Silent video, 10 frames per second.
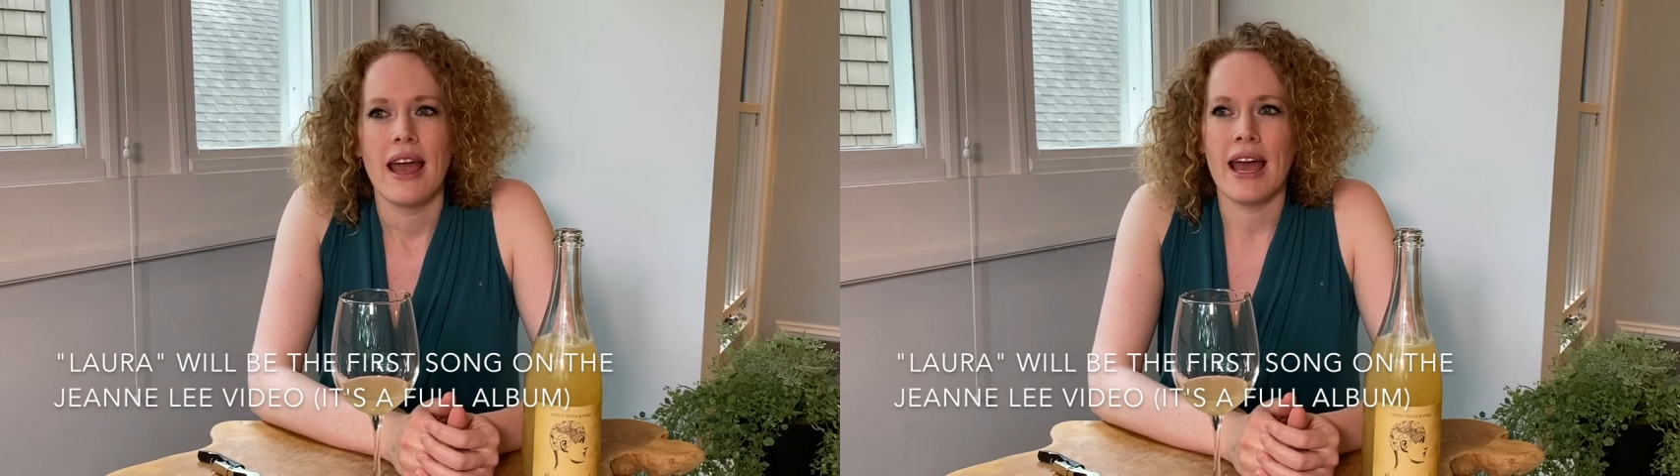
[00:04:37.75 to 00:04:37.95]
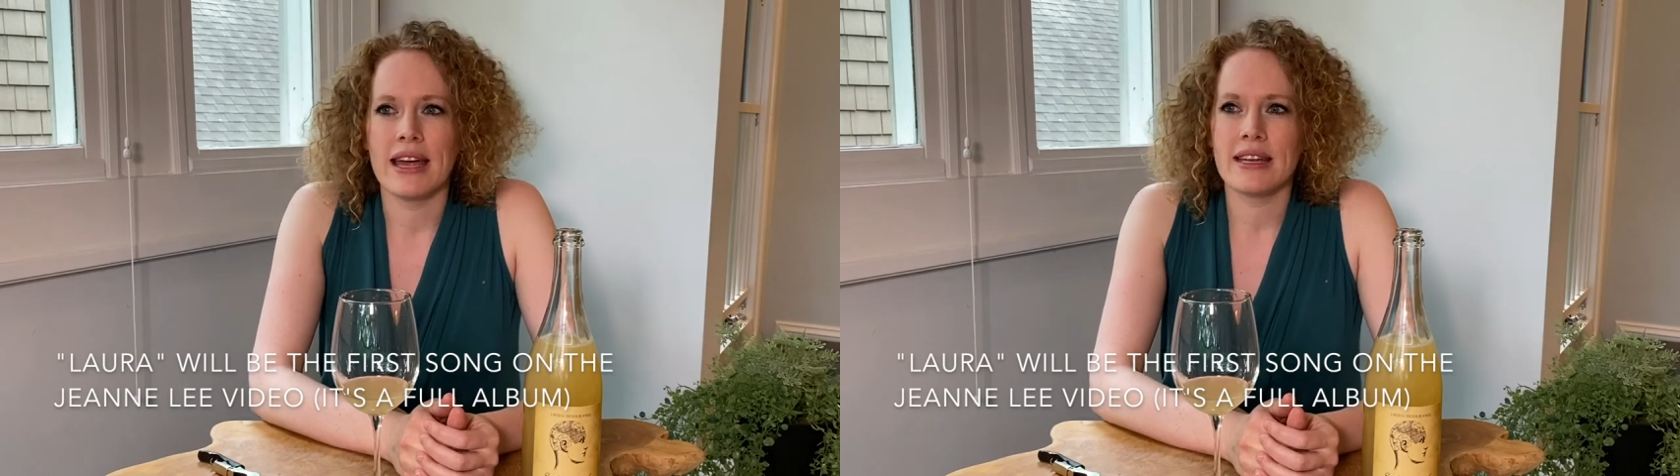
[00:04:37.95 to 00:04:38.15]

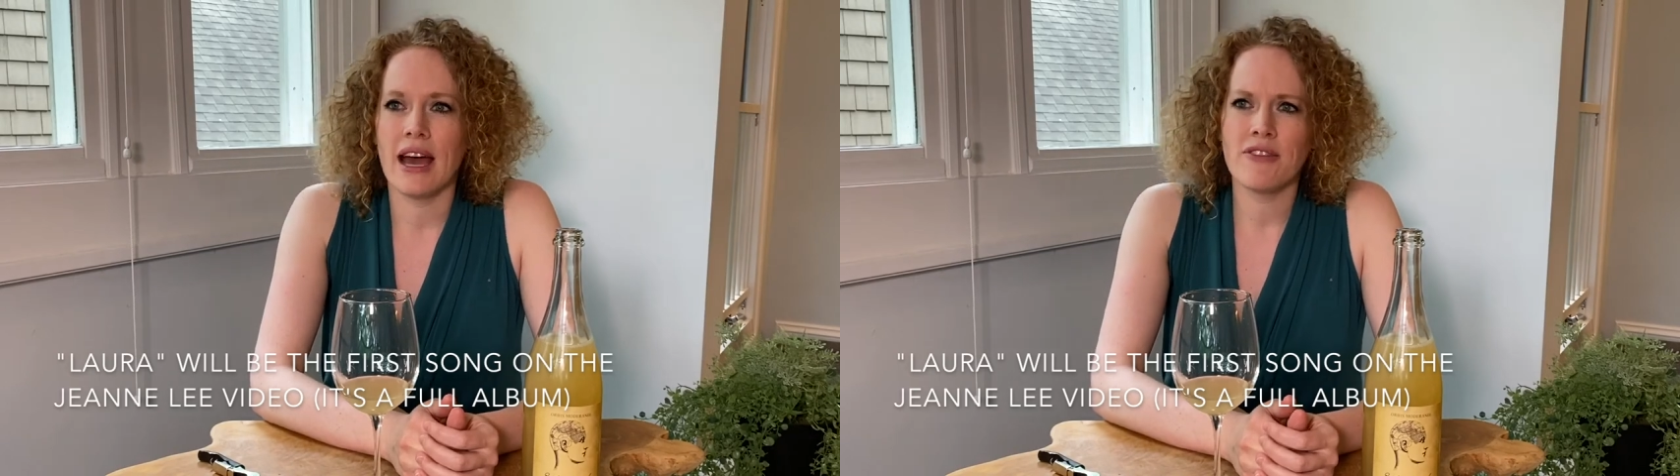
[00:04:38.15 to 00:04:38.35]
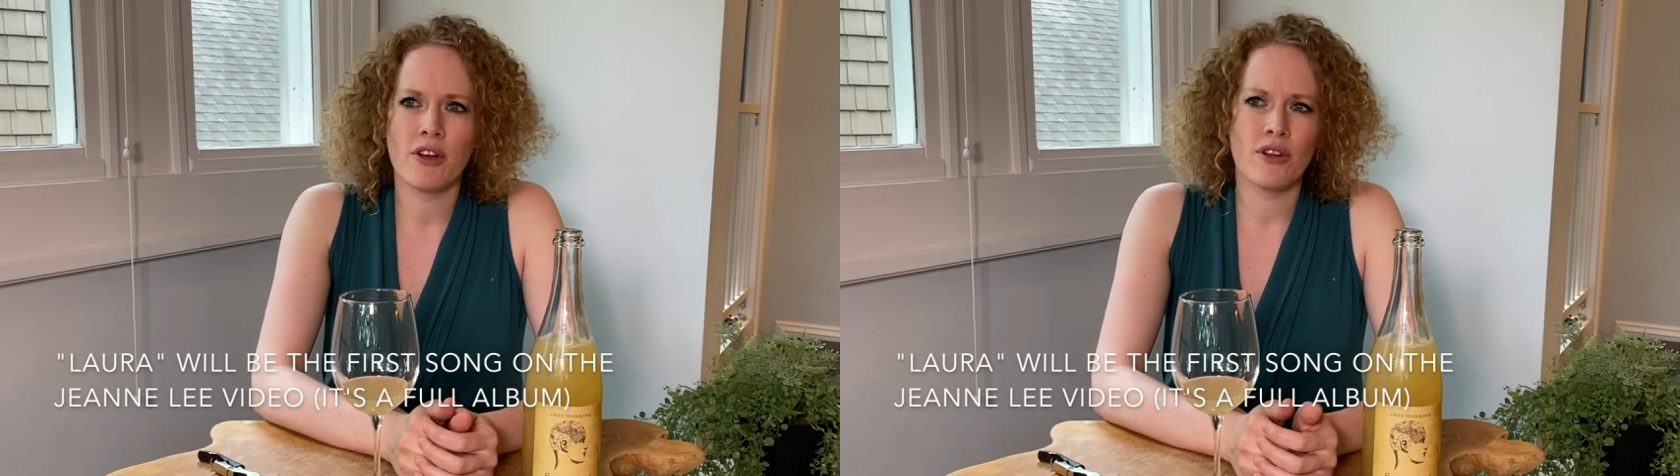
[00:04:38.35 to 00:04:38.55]
And
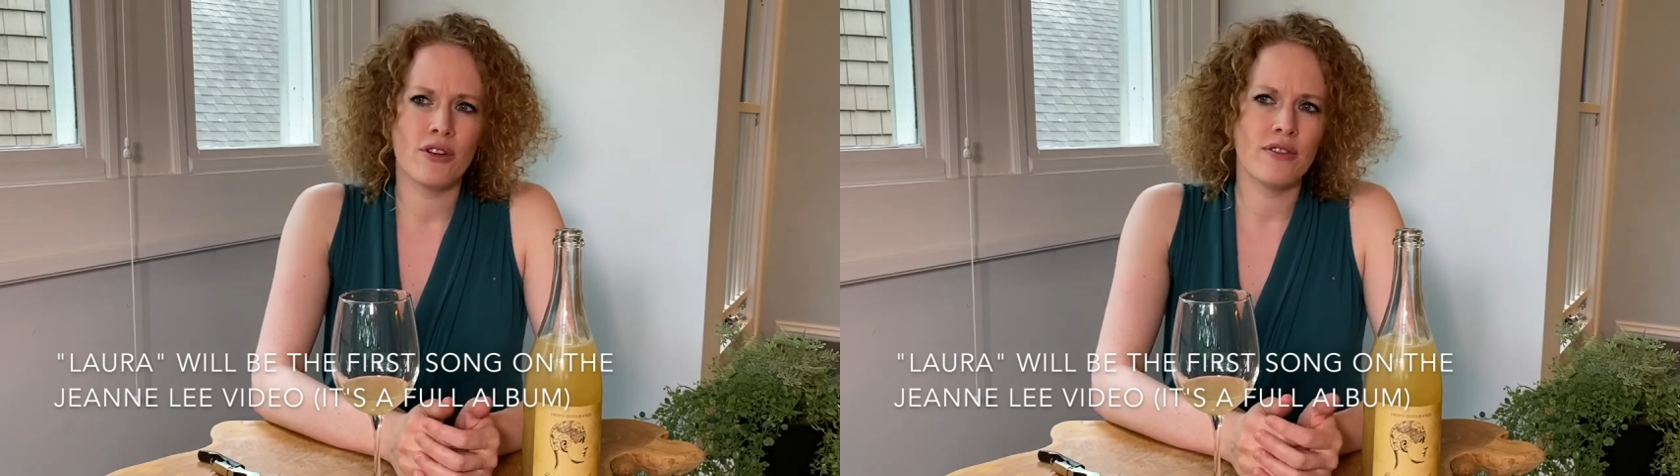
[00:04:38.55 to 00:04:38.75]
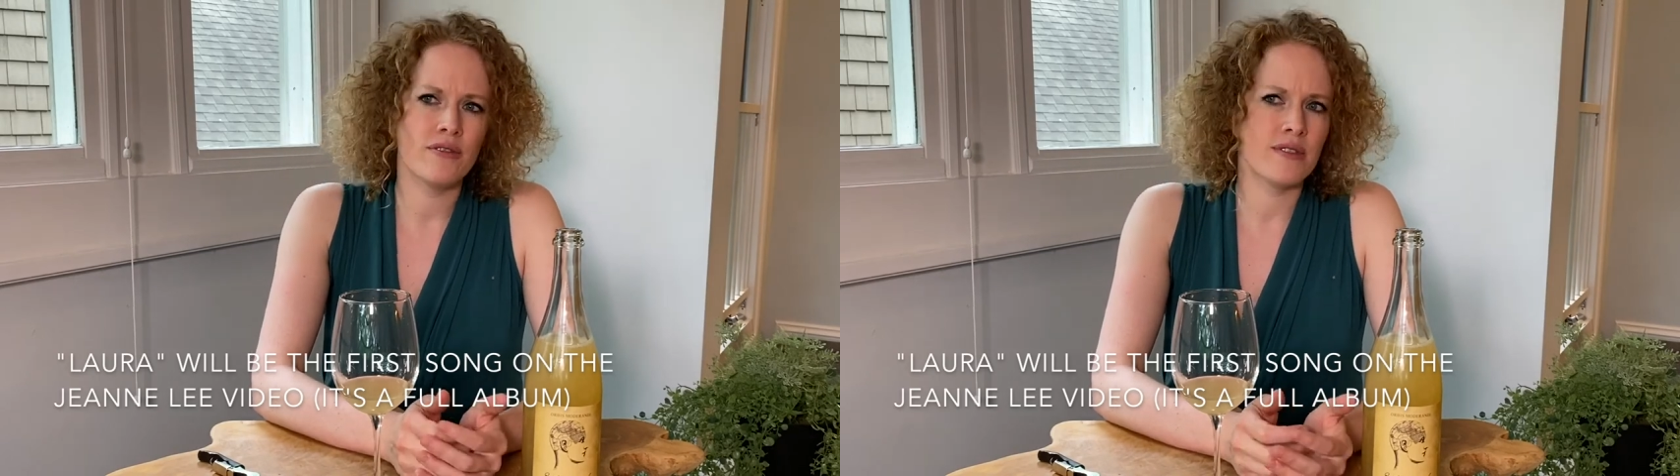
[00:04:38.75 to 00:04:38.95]
I've
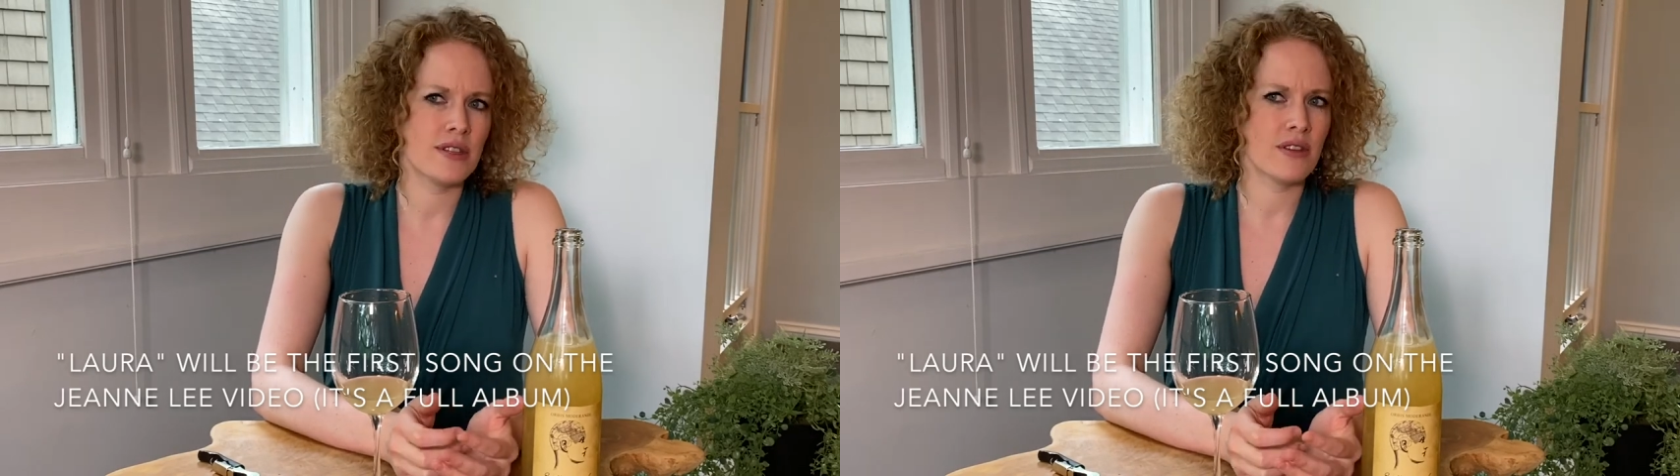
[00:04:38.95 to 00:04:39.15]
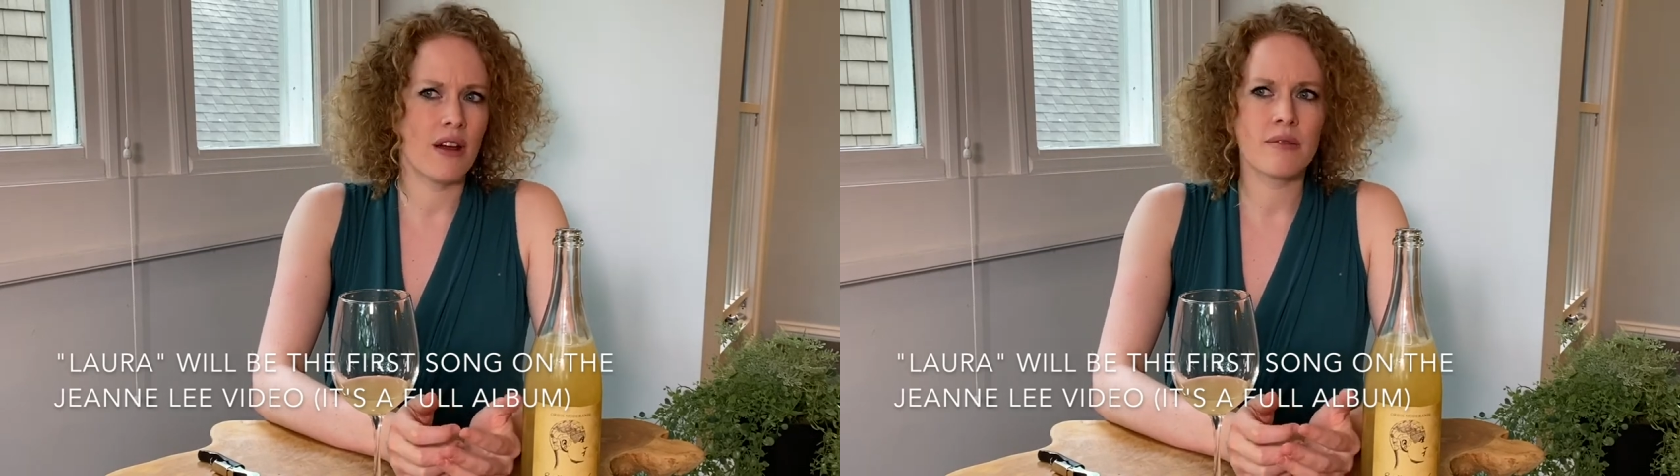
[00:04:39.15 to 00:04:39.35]
heard
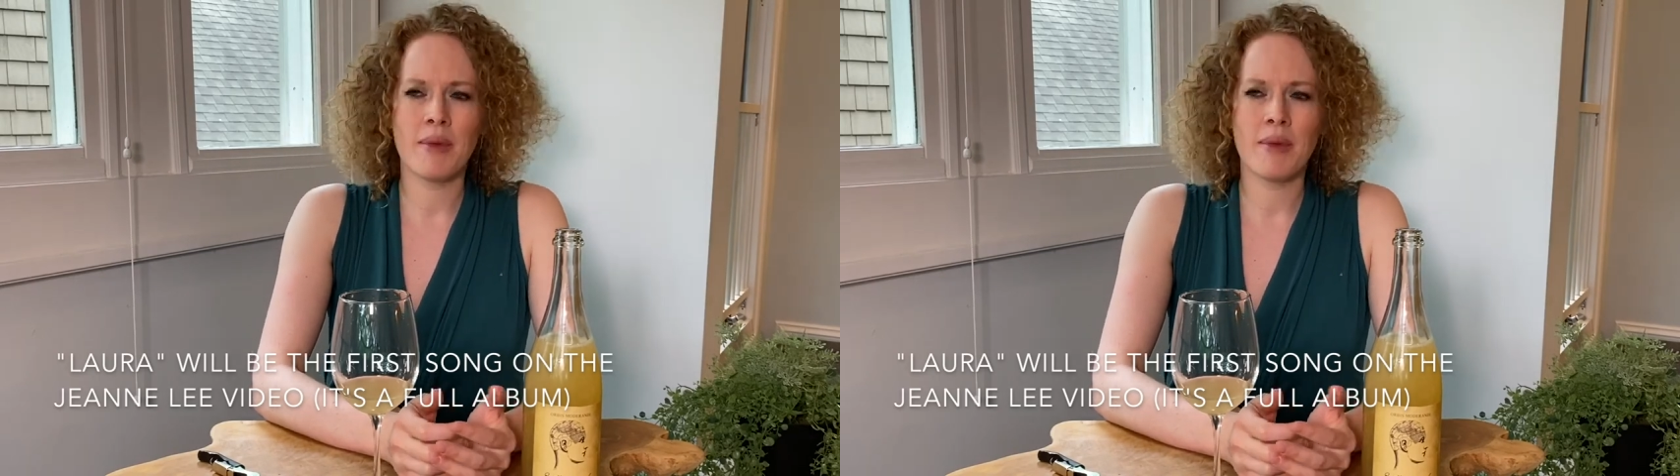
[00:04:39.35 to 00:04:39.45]
this song